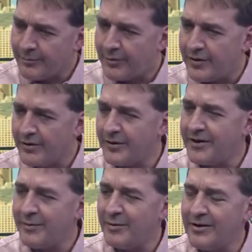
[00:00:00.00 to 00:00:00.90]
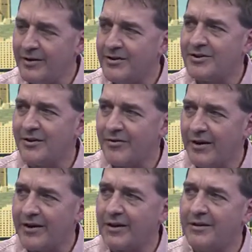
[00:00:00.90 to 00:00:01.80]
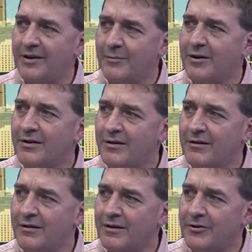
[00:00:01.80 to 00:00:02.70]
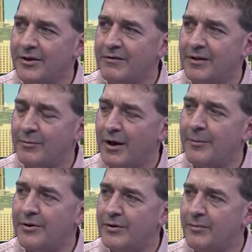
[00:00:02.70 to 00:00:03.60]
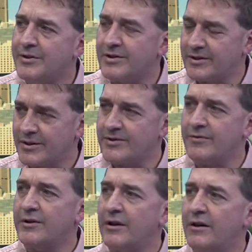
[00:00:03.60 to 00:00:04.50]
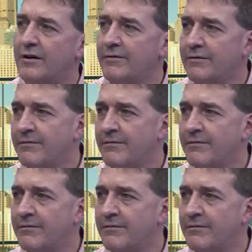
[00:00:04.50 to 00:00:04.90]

but you're keeping kids on track academically, and you're giving them an opportunity to be successful in life.